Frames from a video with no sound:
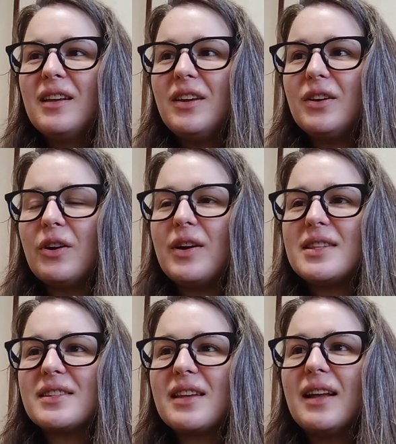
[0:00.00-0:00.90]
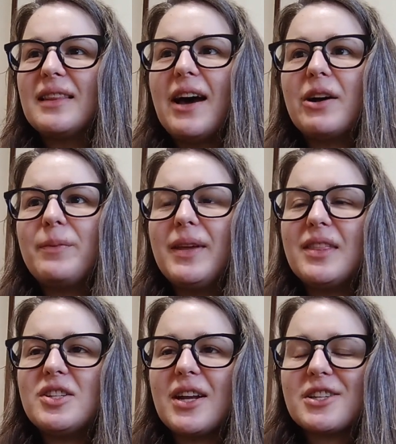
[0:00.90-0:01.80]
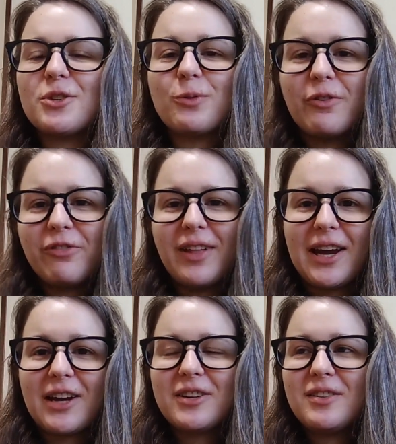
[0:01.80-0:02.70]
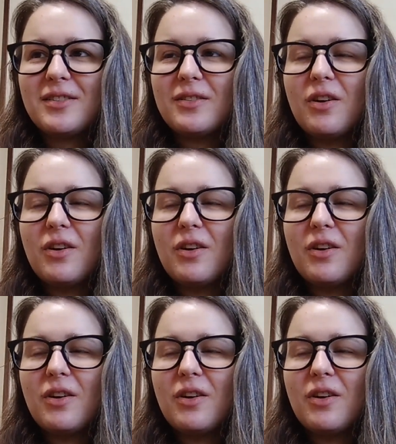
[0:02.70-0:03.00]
you know, it's allowed me the chance to reflect